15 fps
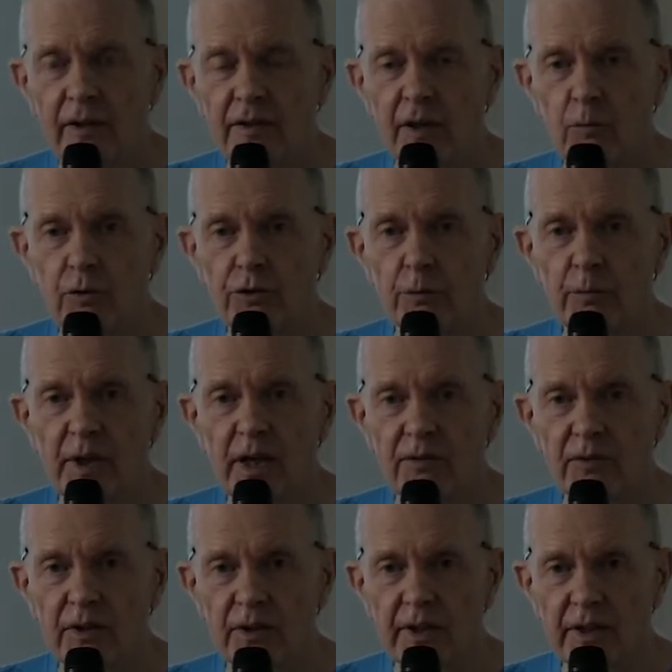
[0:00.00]
They want to be,
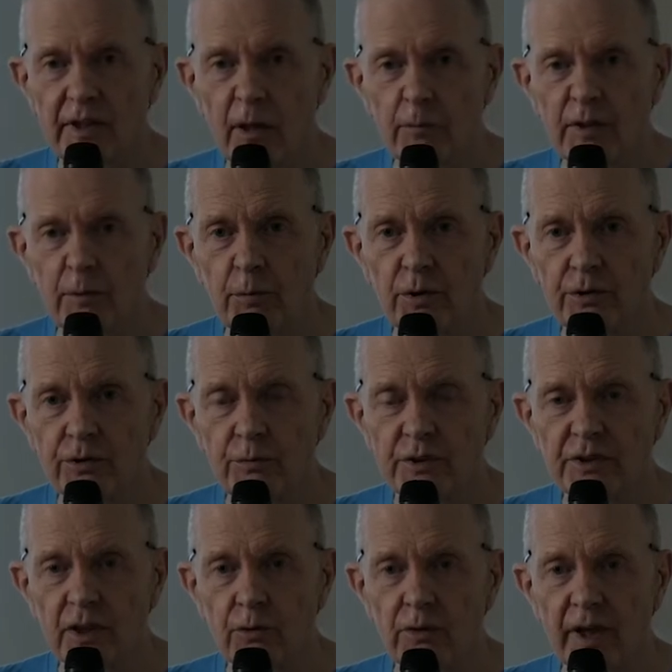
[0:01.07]
have GitHub repos,
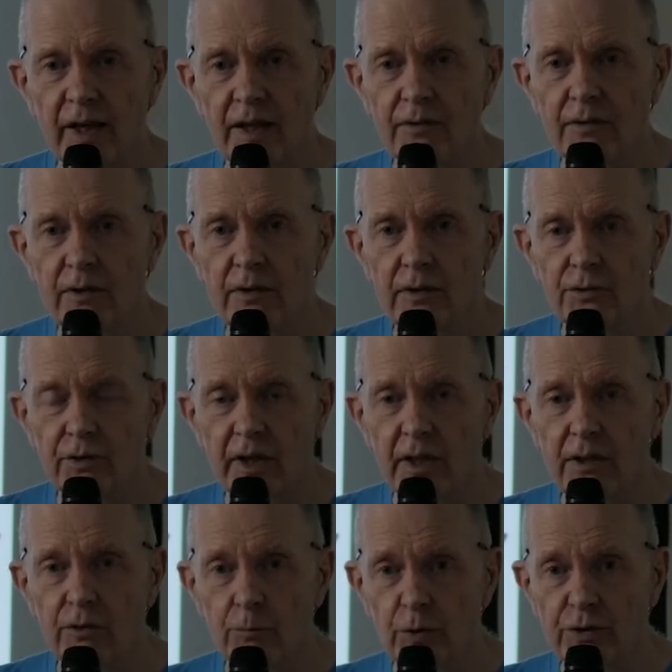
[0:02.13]
which they all have
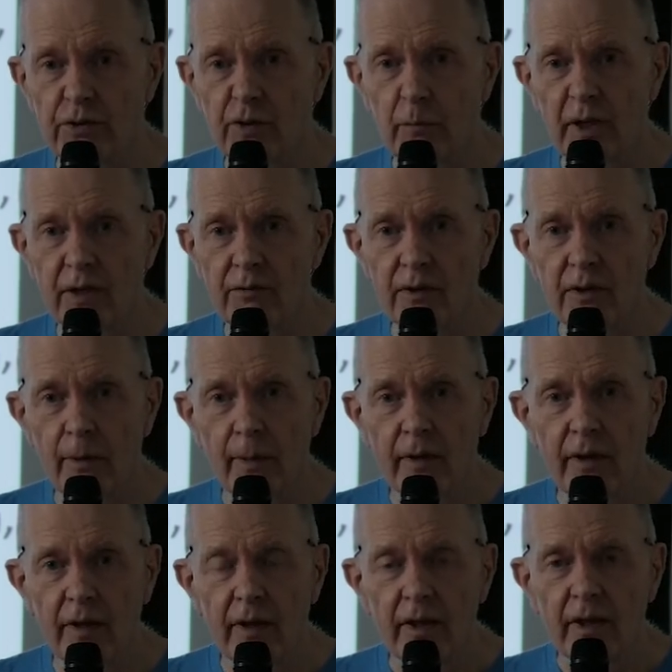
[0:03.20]
today, or most of them have.
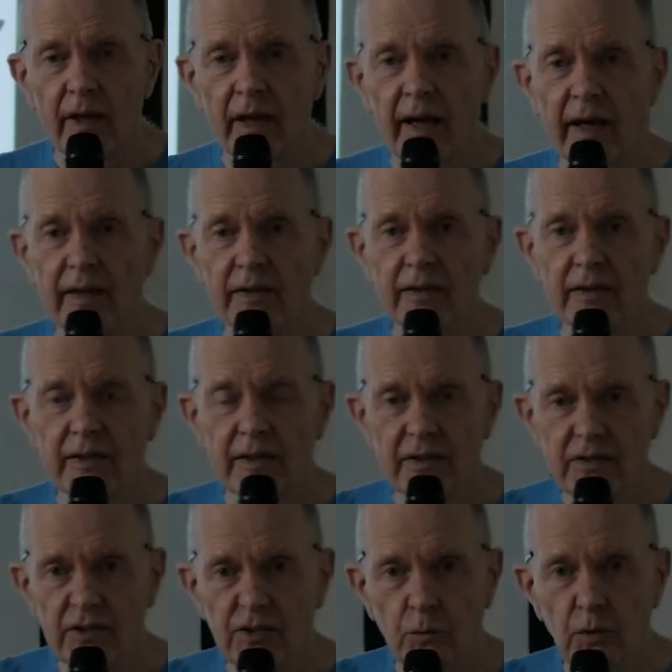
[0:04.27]
And
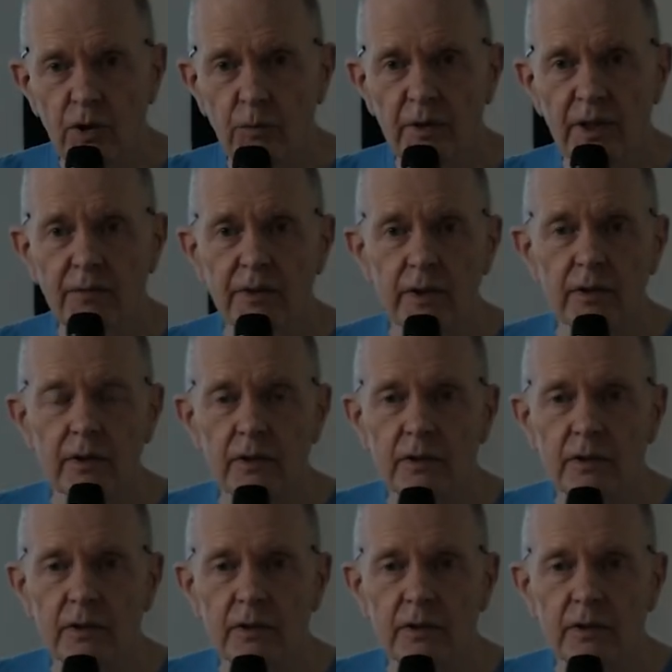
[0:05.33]
that's just the world we live in.